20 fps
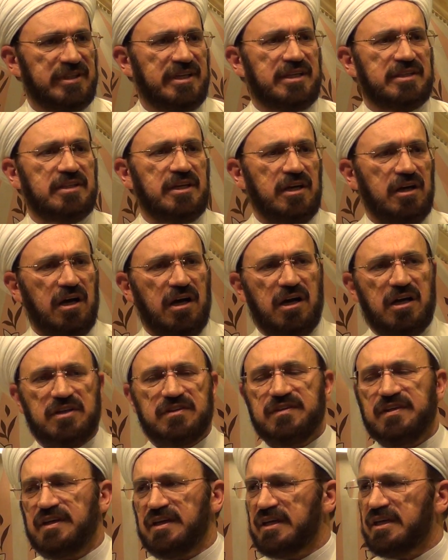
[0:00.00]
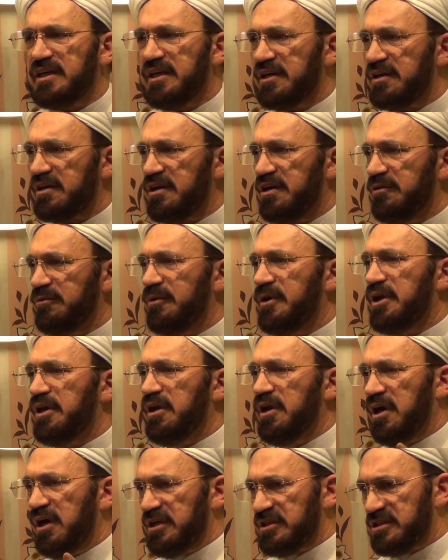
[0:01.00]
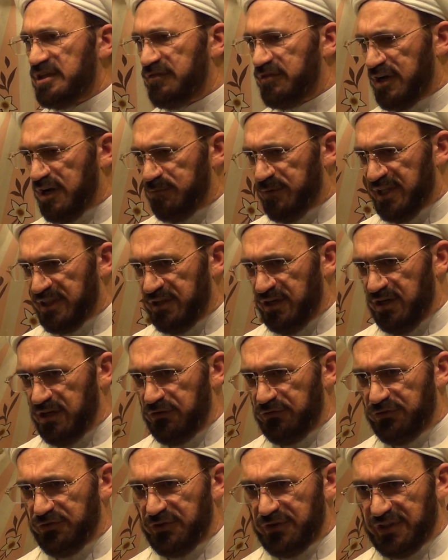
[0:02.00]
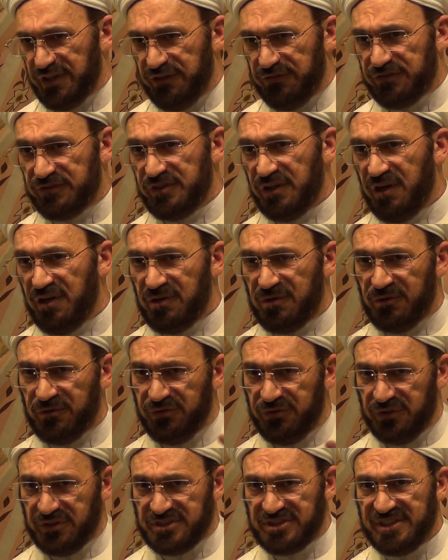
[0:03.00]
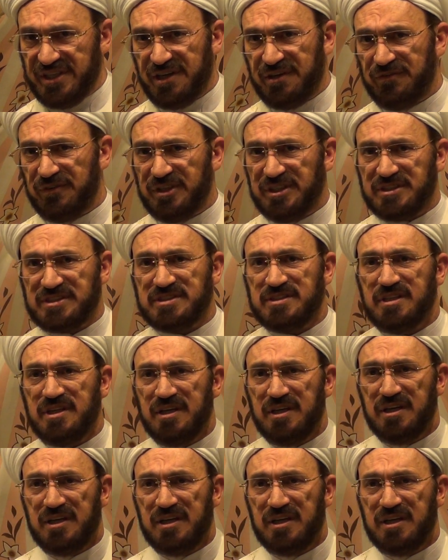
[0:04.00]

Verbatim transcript: That I take care of one night of Ramadan for the iftar or for service